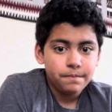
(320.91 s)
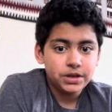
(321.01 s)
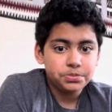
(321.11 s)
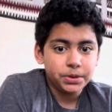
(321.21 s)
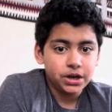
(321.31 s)

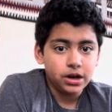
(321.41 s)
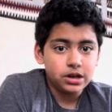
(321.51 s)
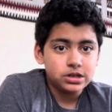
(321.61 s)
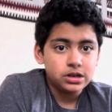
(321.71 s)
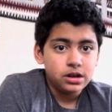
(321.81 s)
is
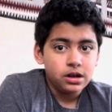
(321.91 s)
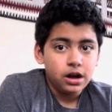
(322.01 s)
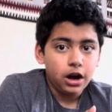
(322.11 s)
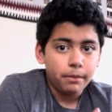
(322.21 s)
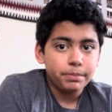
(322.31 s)
because
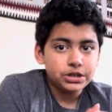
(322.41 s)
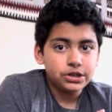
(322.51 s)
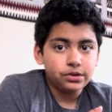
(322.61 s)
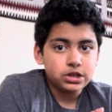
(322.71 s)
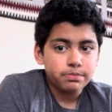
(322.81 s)
up
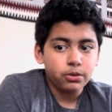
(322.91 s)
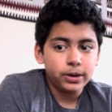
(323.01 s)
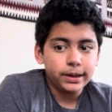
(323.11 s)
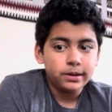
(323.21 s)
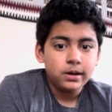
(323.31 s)
until this
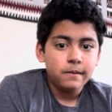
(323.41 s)
point,